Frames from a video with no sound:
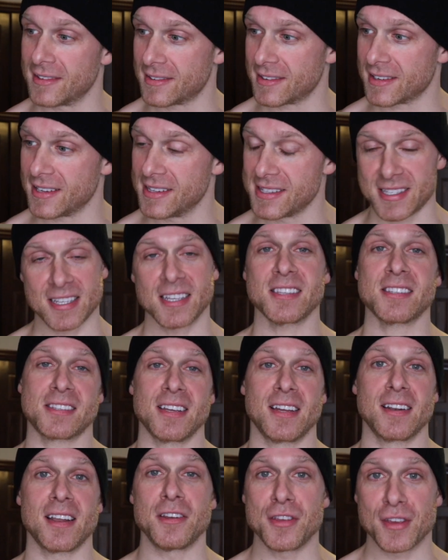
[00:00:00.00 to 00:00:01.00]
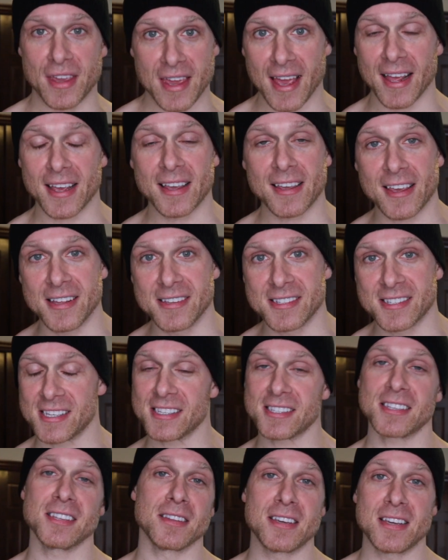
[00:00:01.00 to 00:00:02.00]
consistent, and you can't
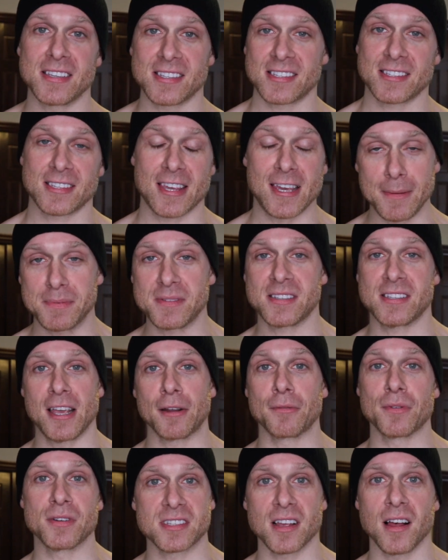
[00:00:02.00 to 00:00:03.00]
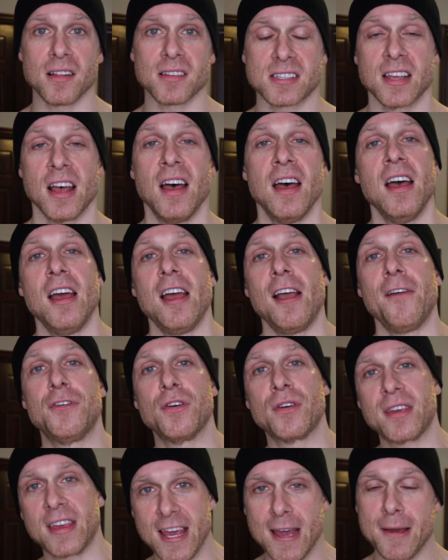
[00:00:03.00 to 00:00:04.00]
consistently keep seeing results if
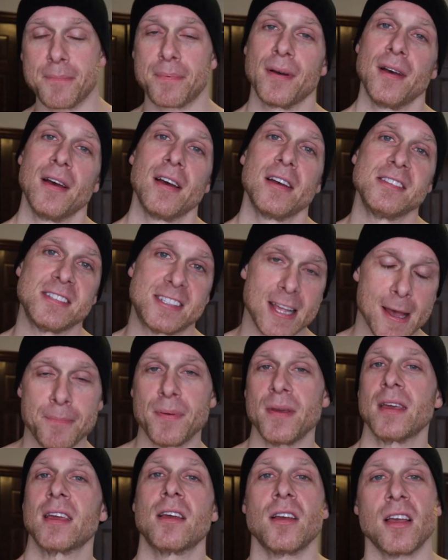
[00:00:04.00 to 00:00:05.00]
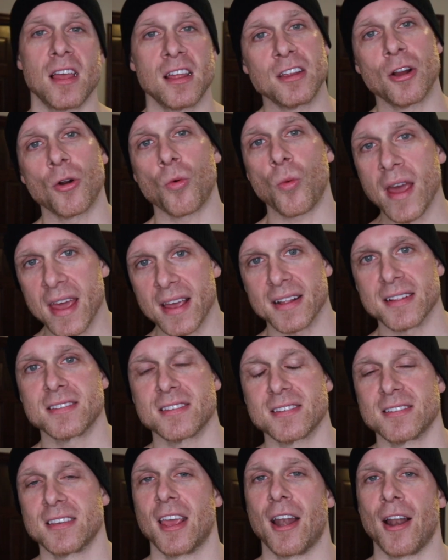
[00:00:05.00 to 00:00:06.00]
you keep dipping in your
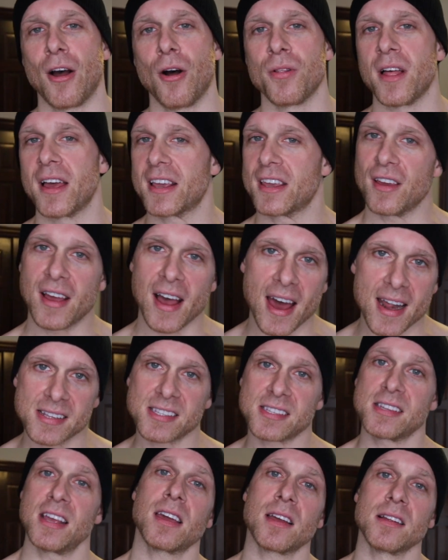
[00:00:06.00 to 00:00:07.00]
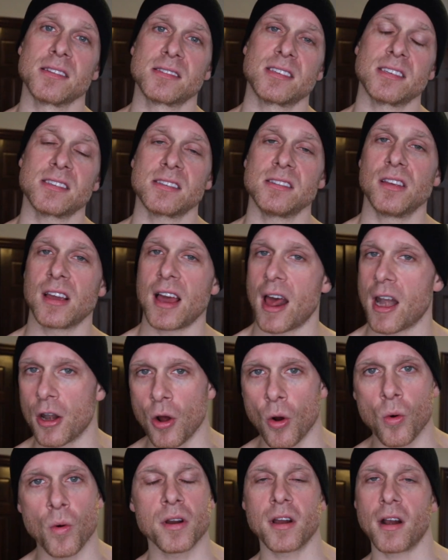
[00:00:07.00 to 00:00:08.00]
weights, you know, like you got to stay consistent. You got to
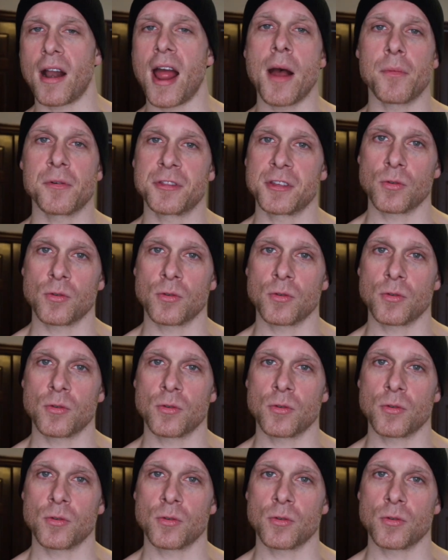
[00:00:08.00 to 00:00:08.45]
know where you're at with